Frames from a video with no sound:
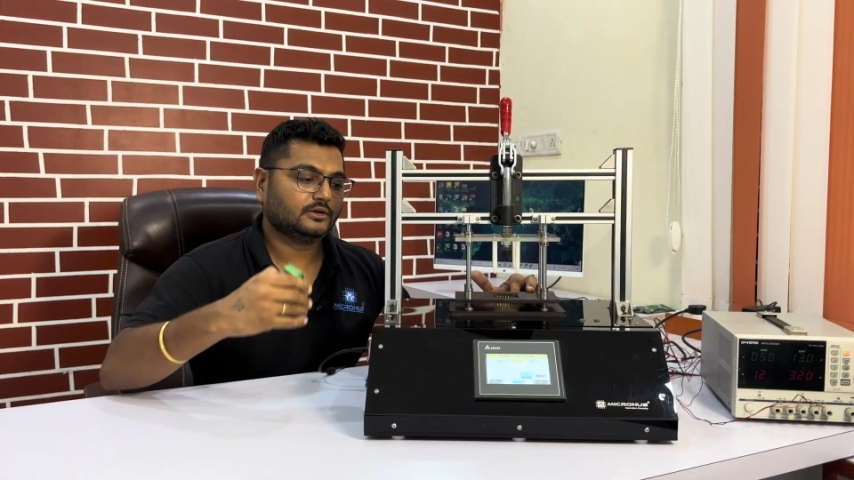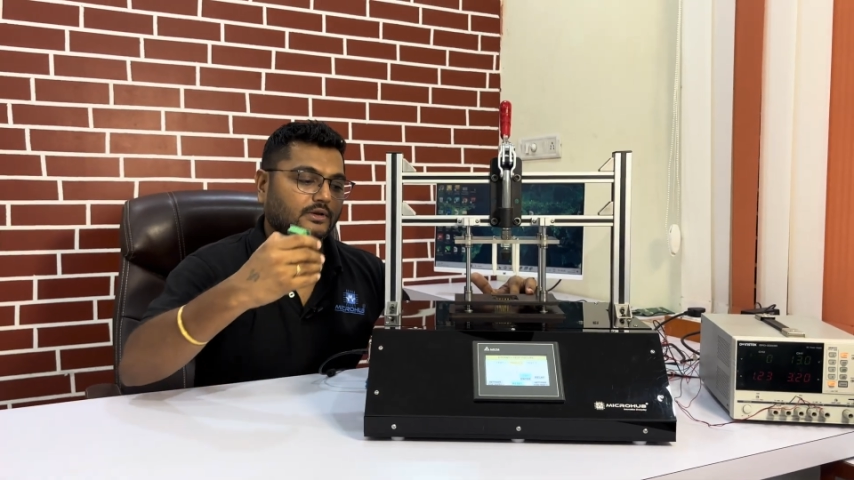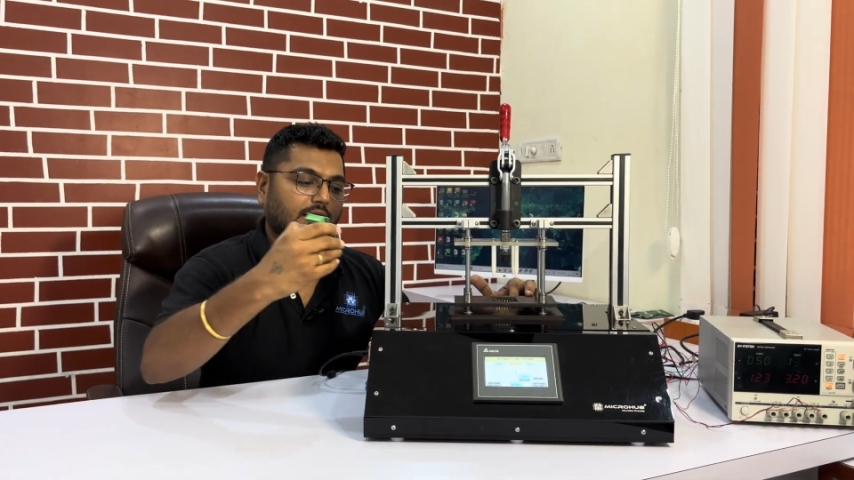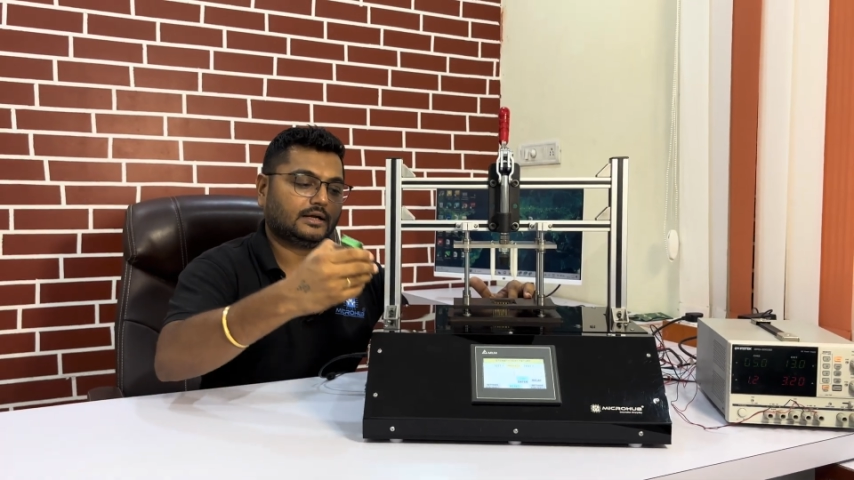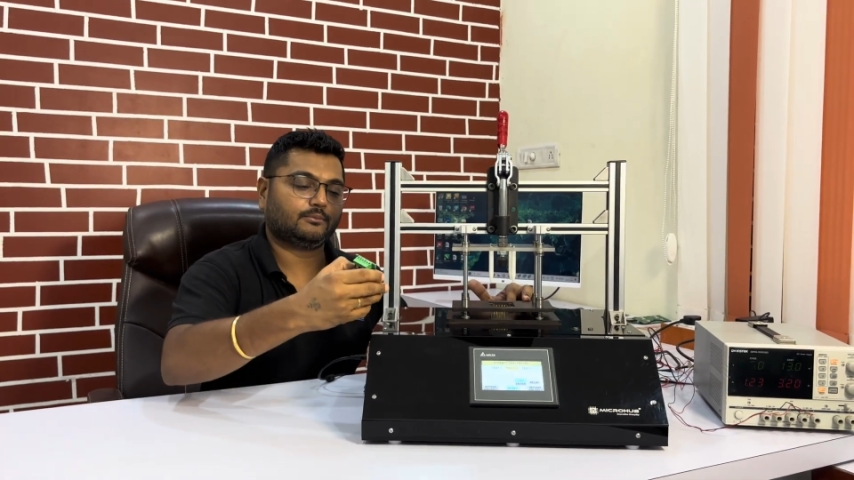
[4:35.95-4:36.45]

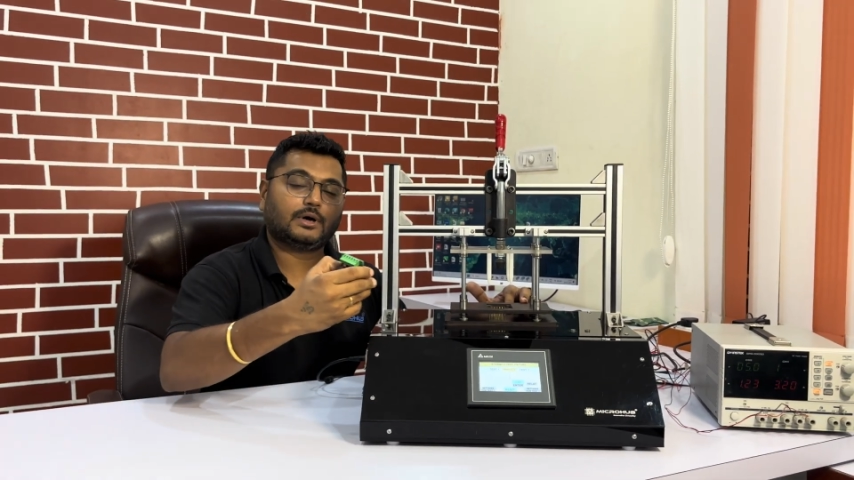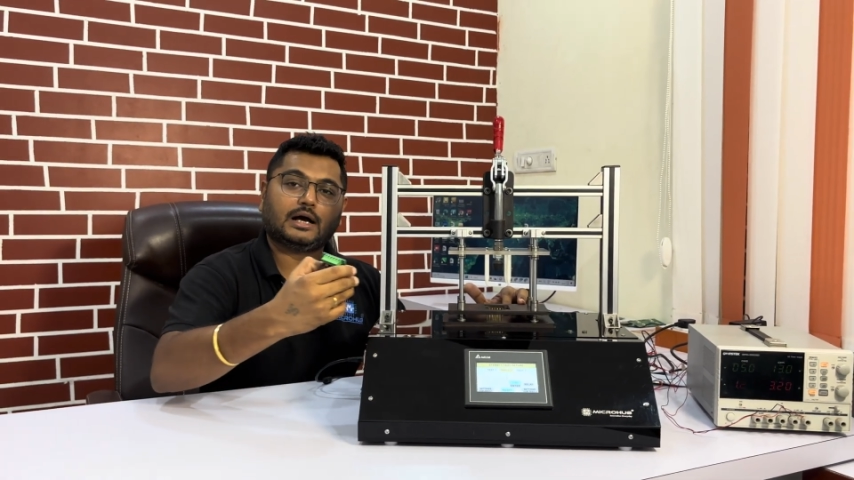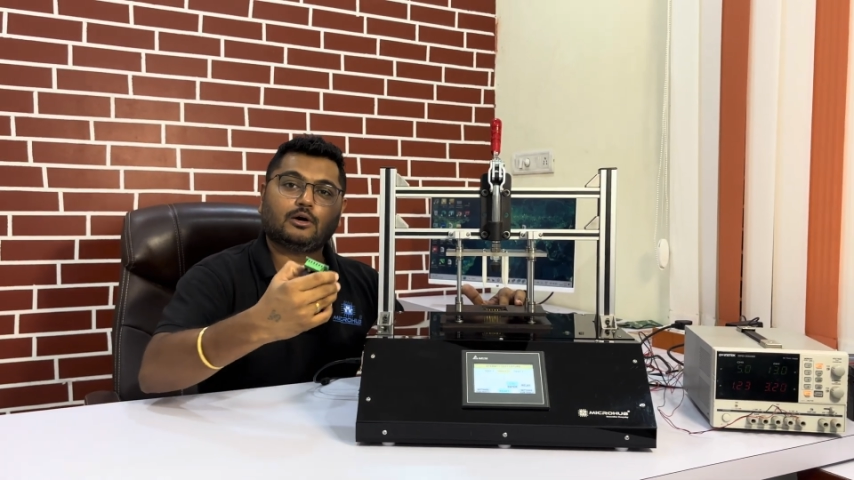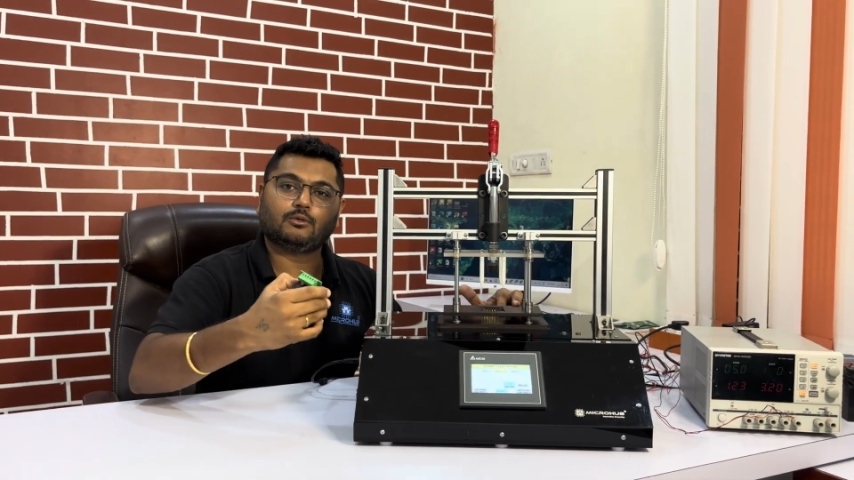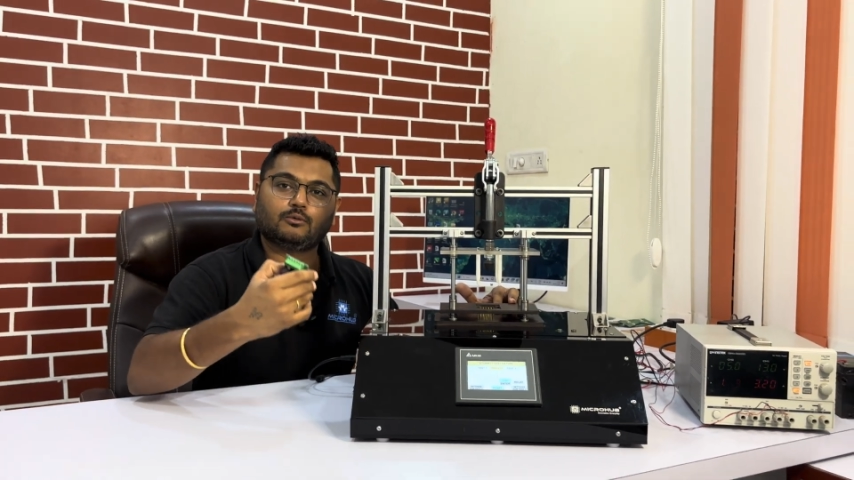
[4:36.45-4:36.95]
that
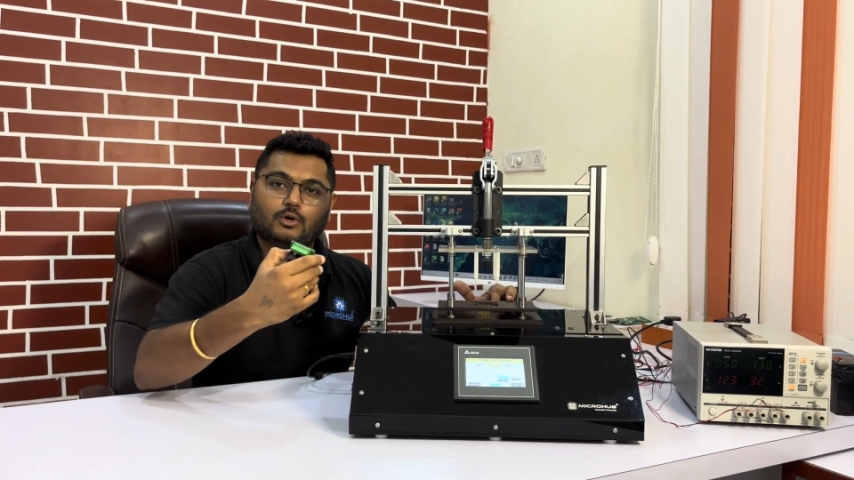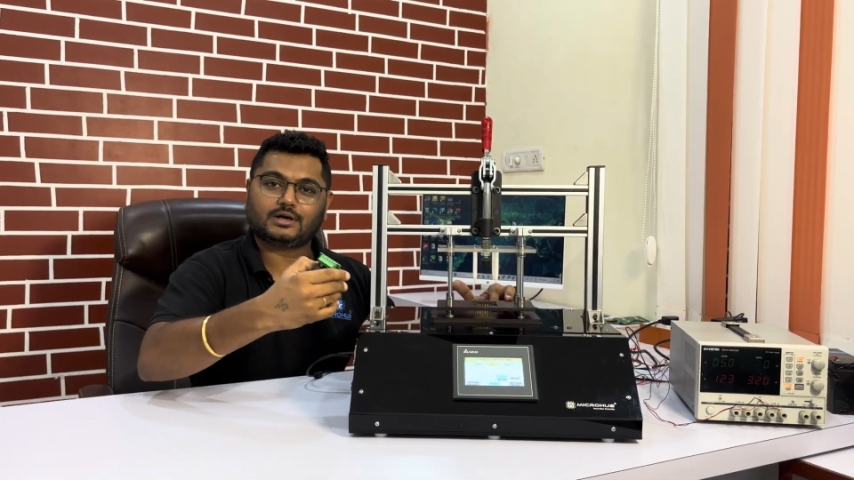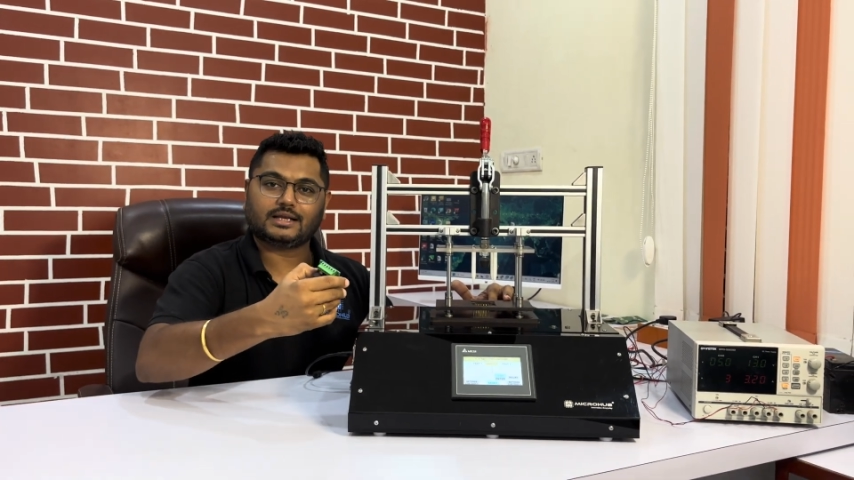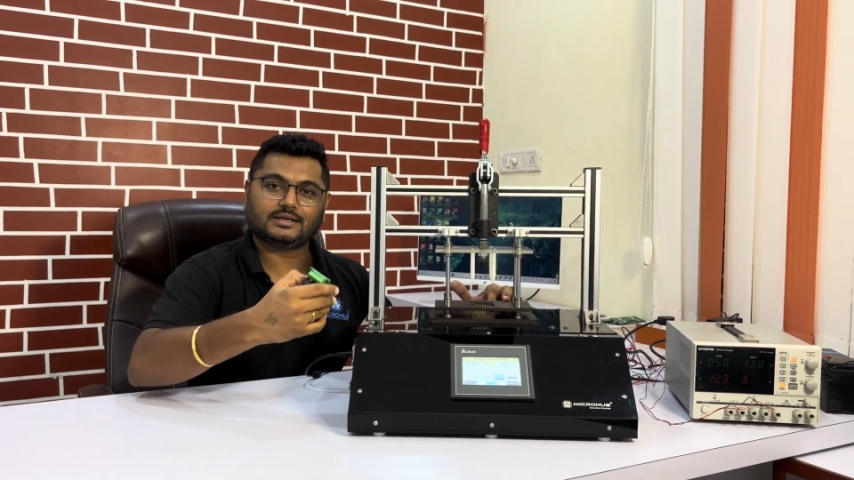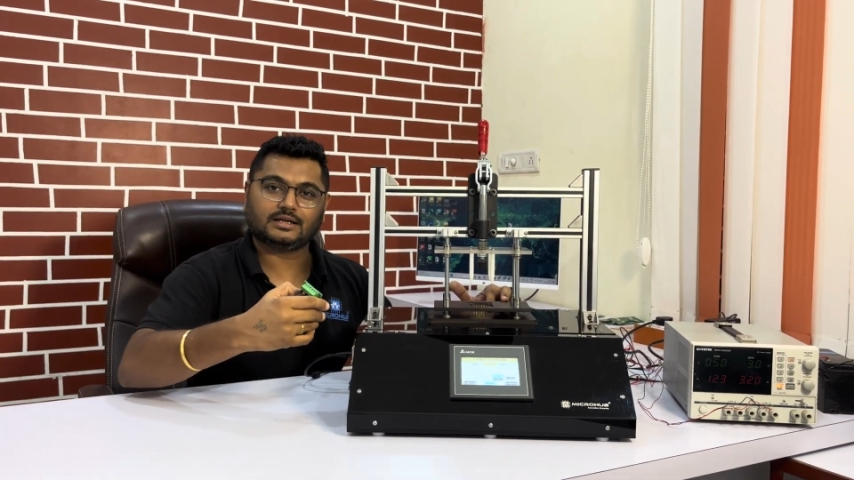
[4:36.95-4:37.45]
how
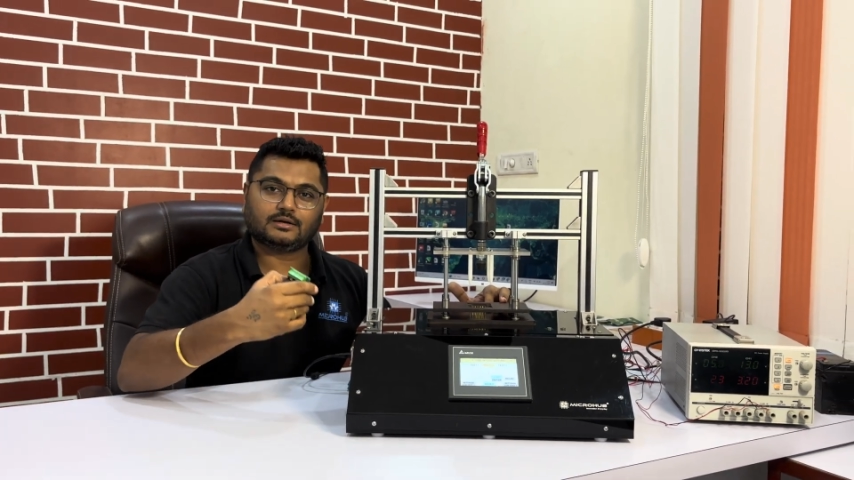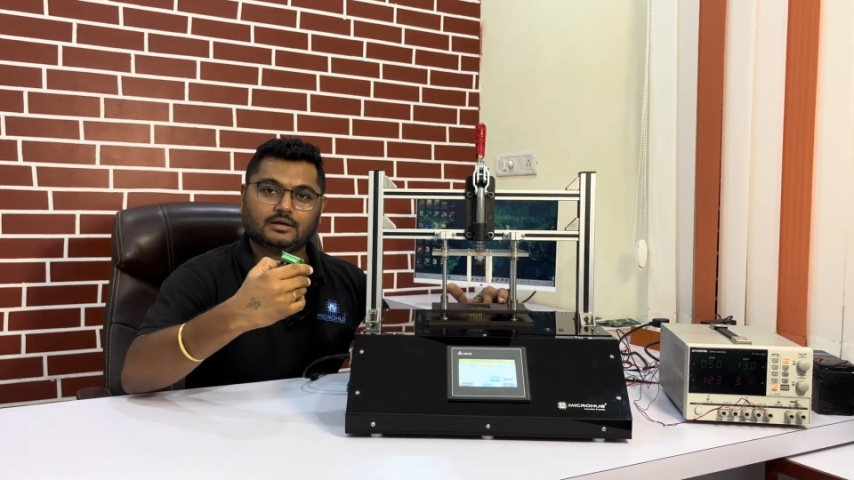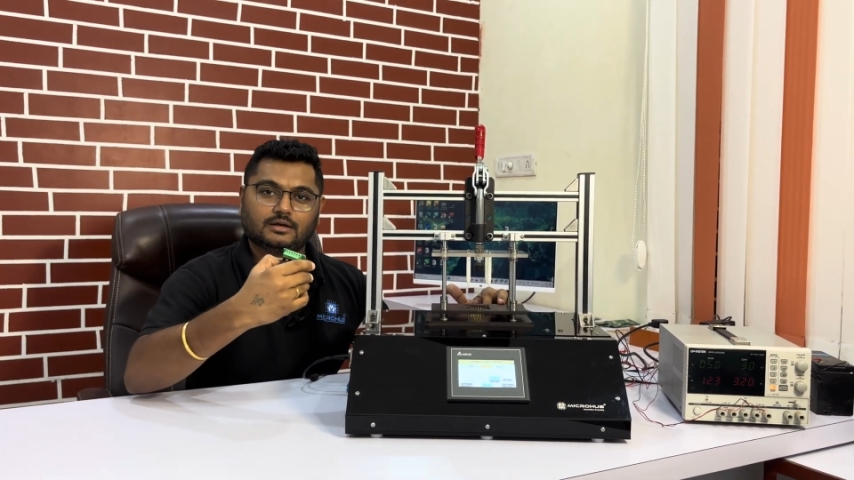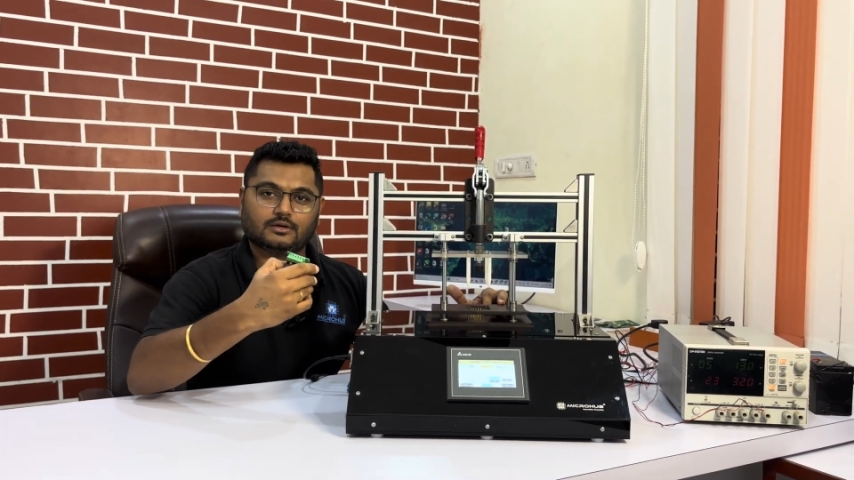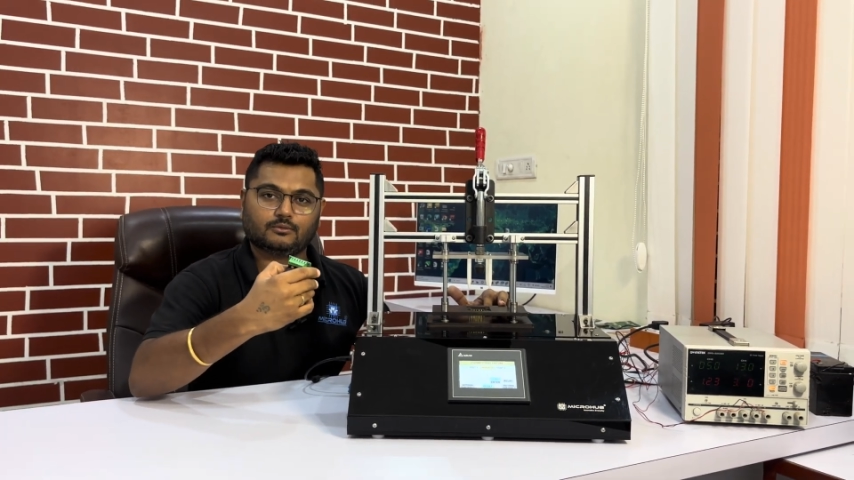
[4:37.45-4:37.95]
voltage and